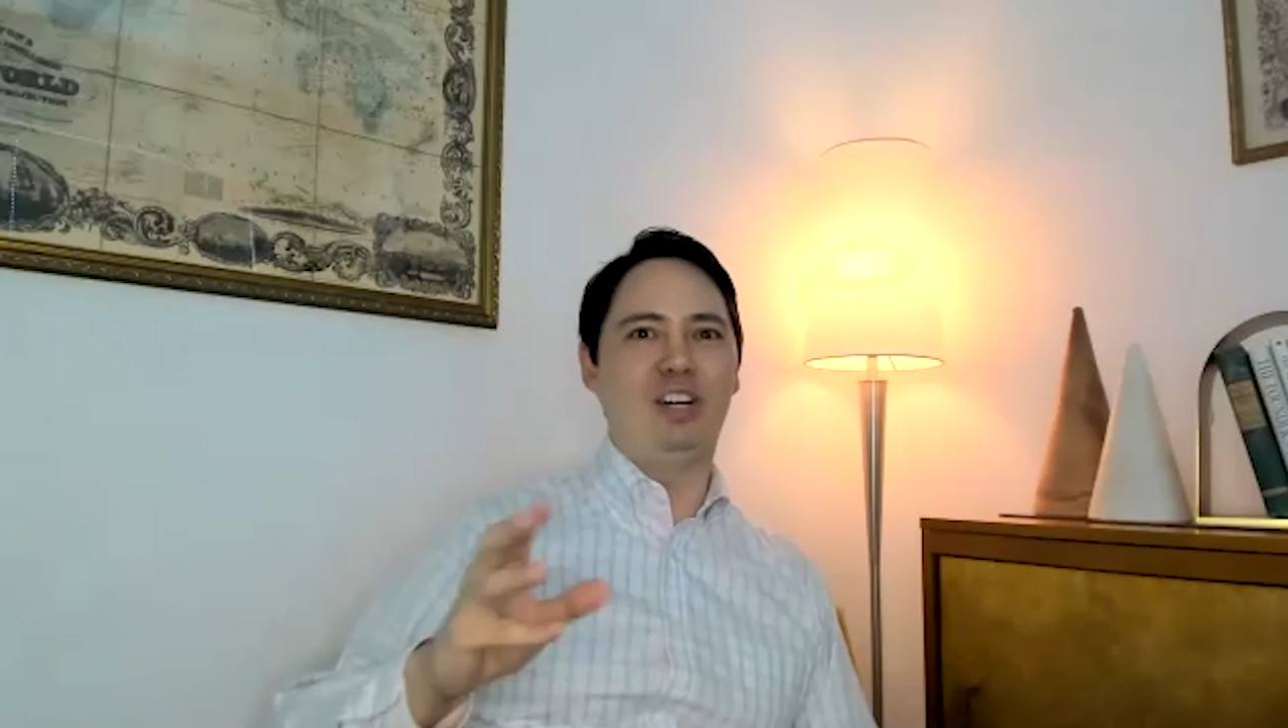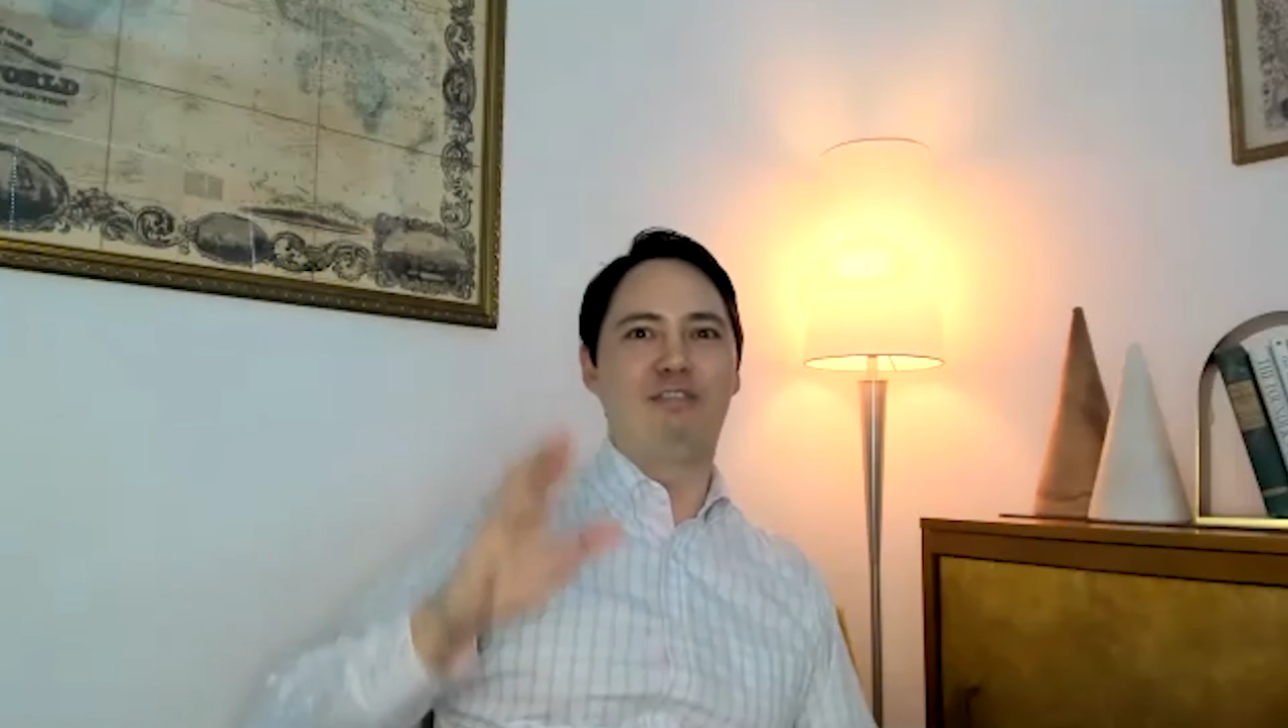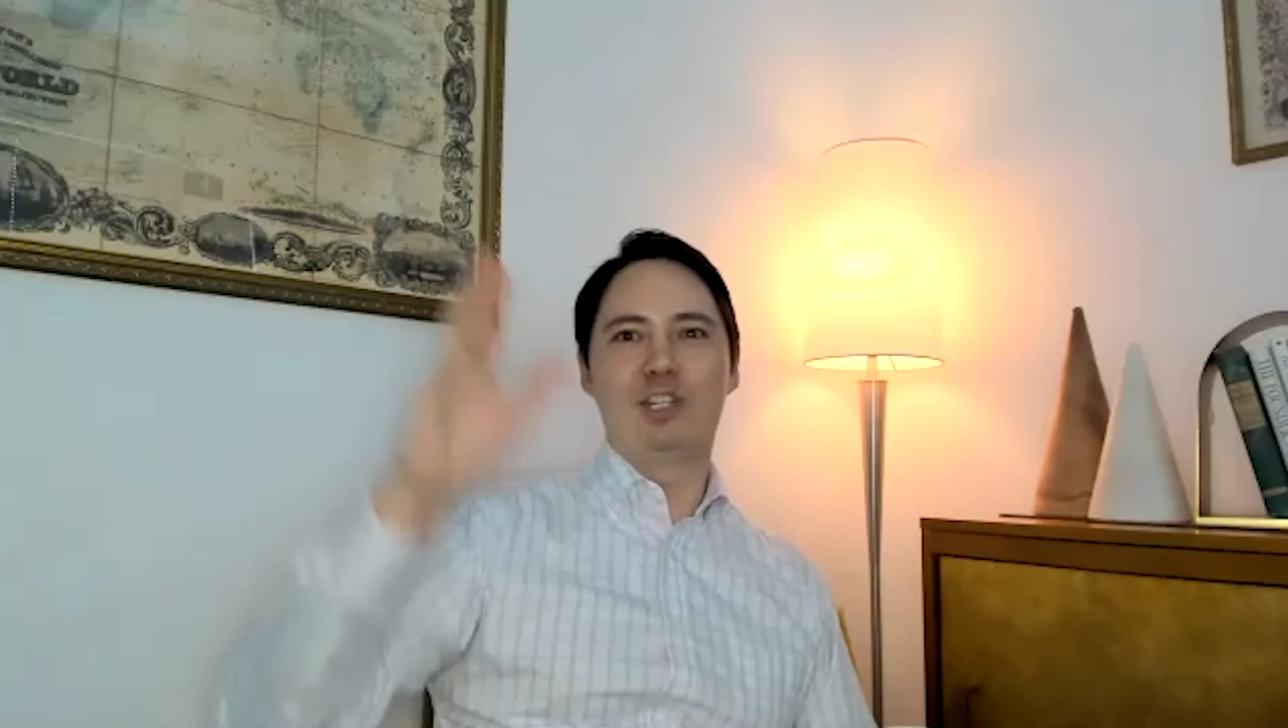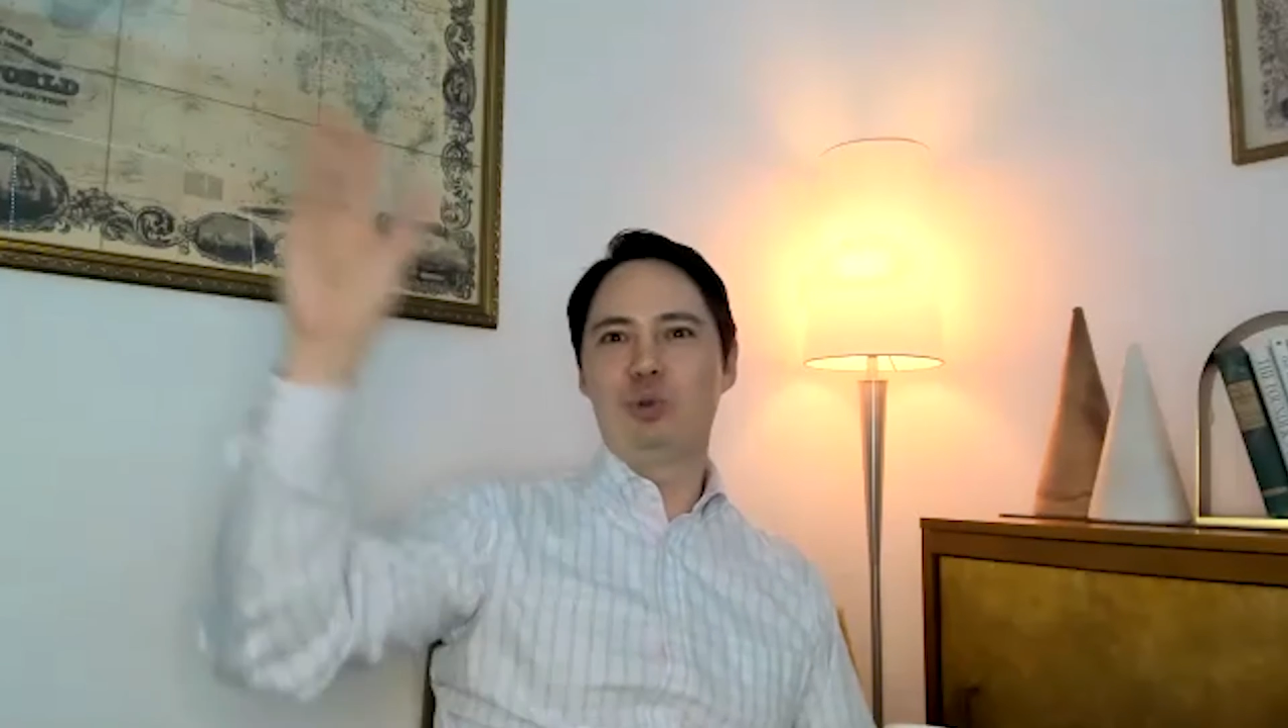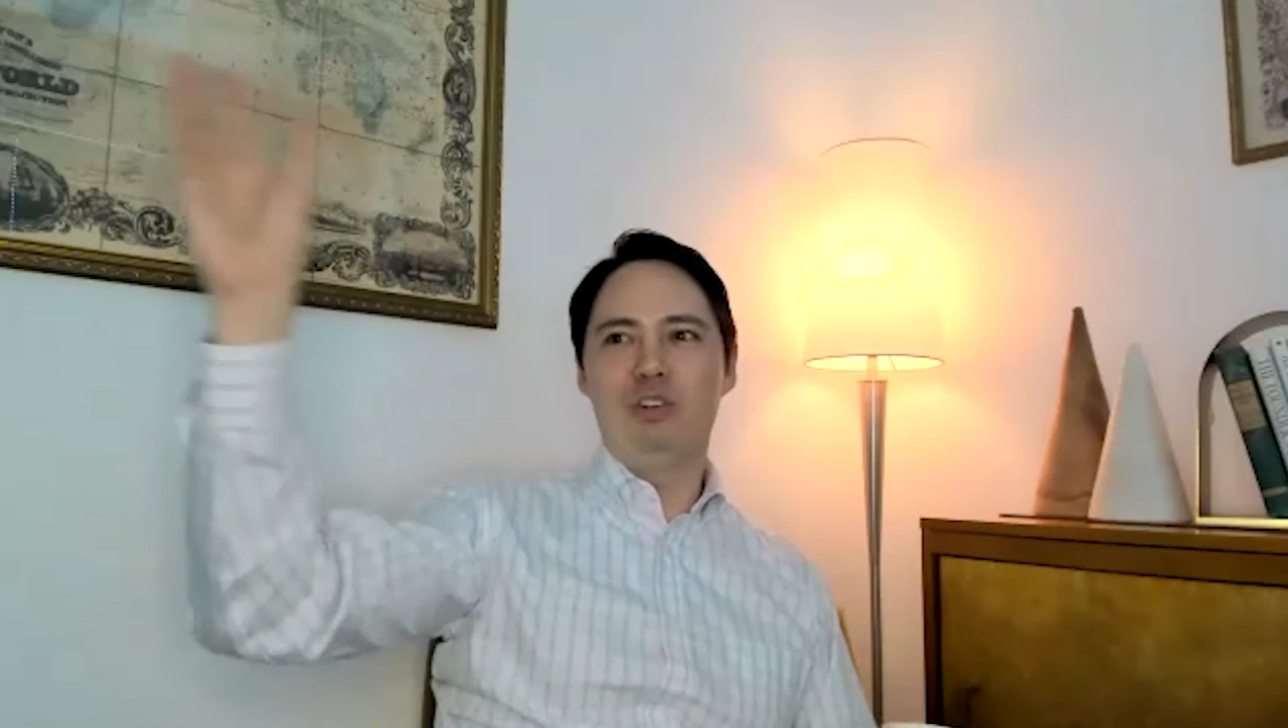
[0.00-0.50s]

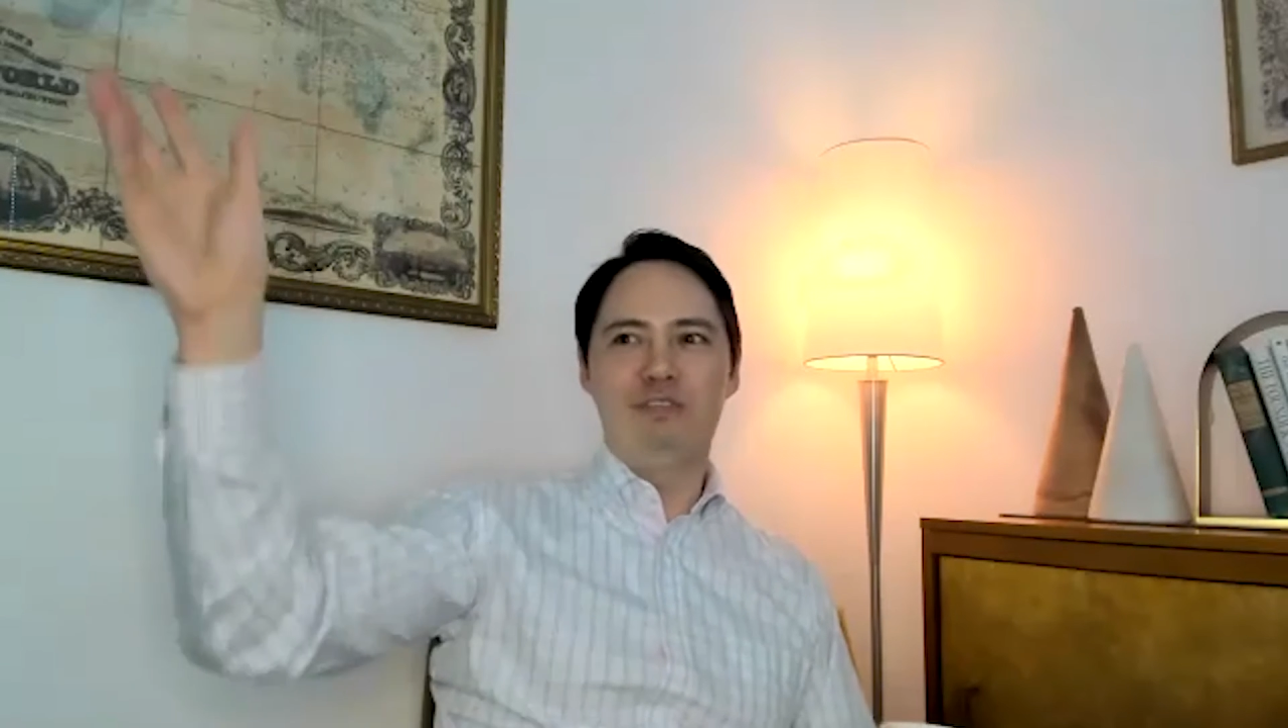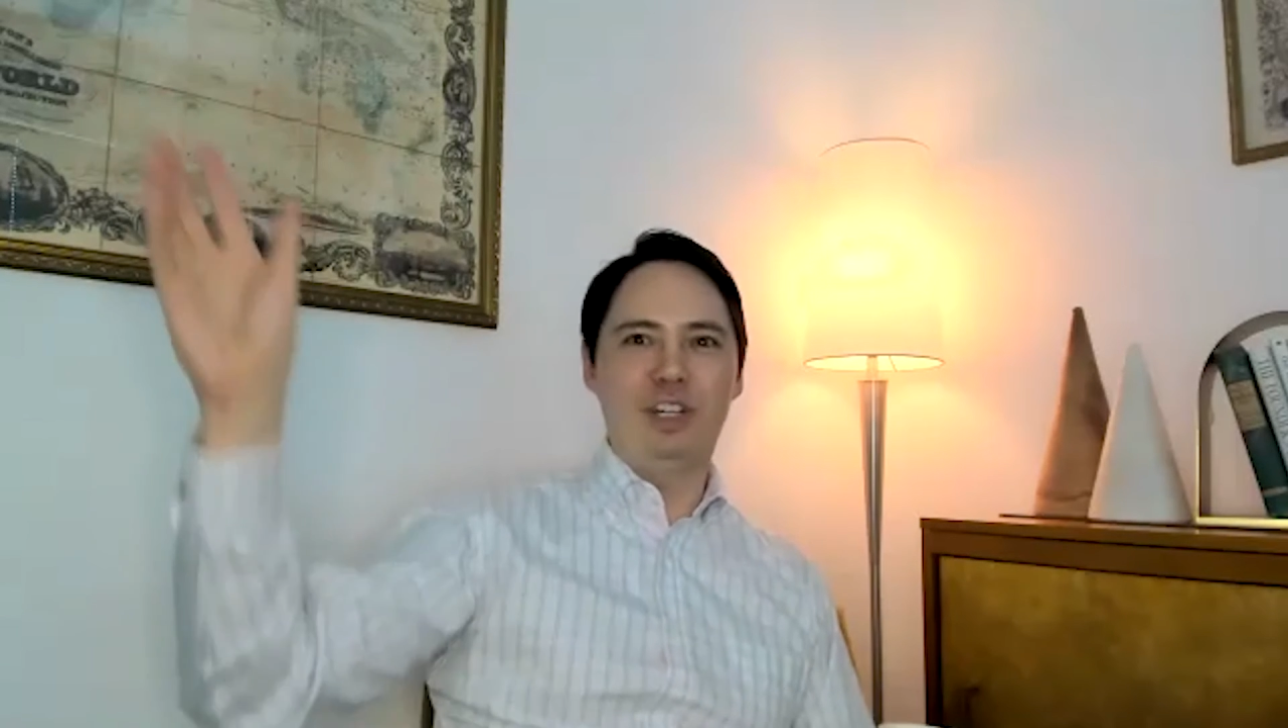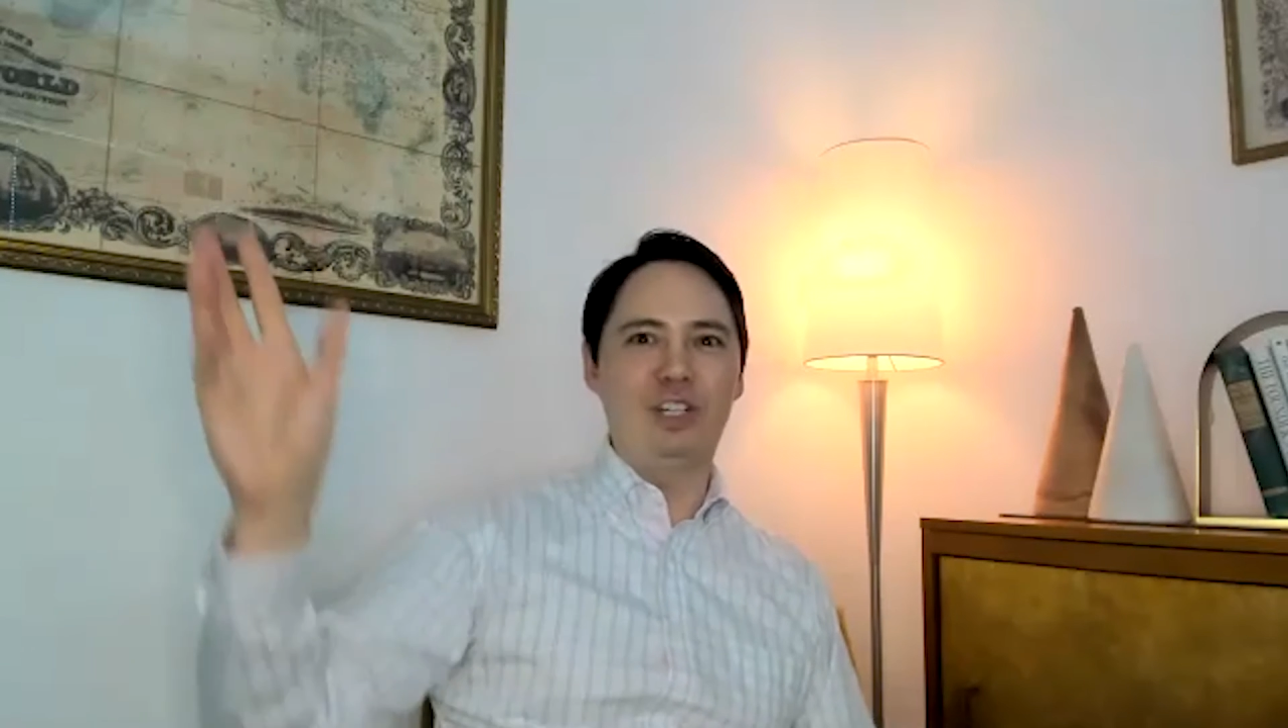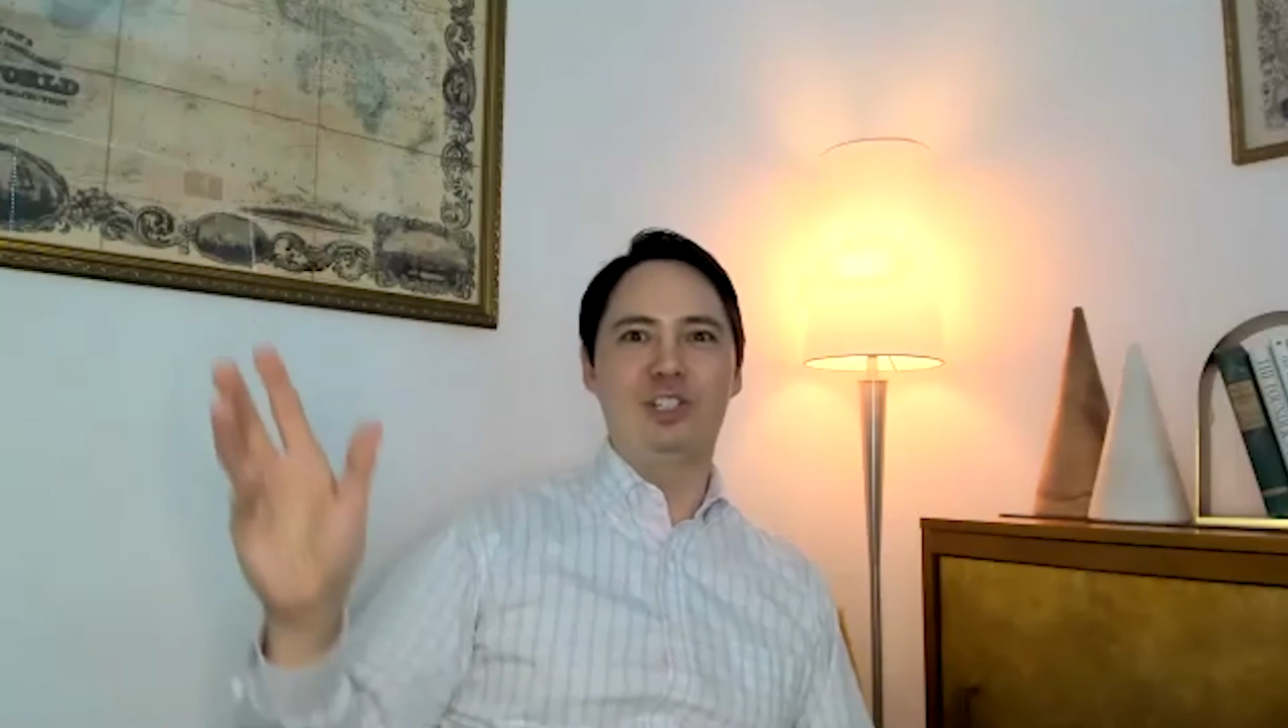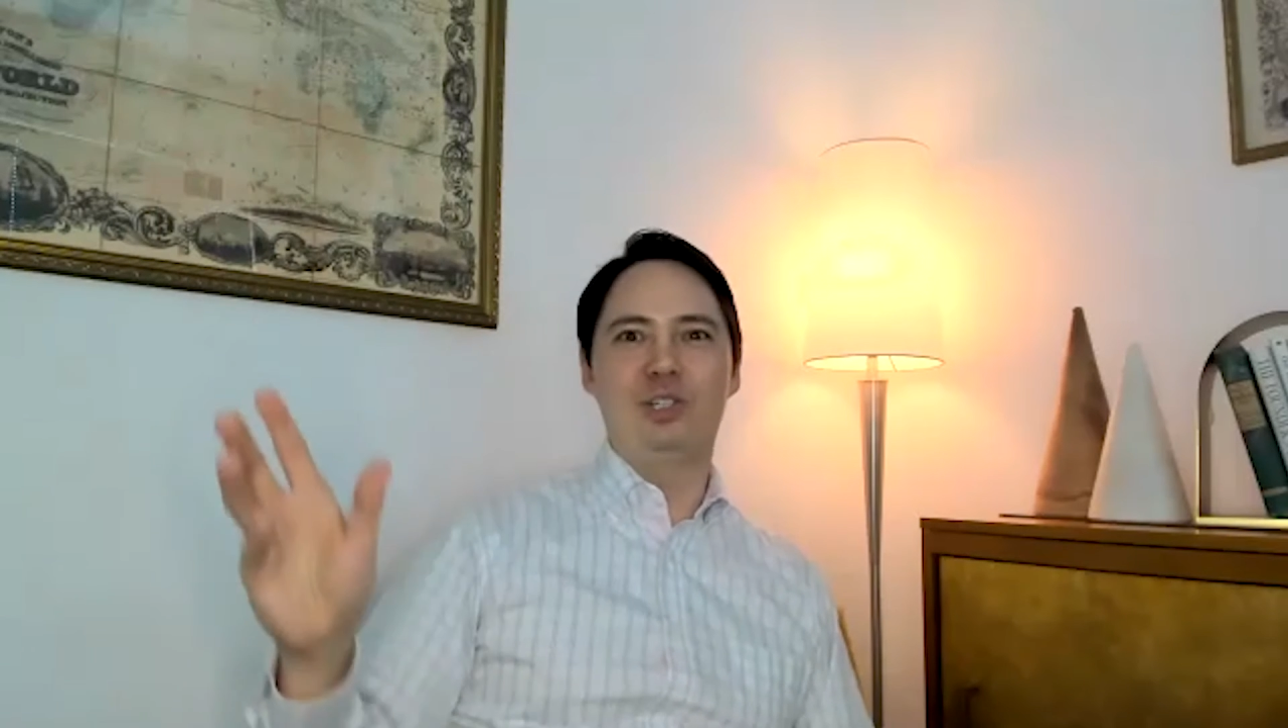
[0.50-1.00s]
virtual first,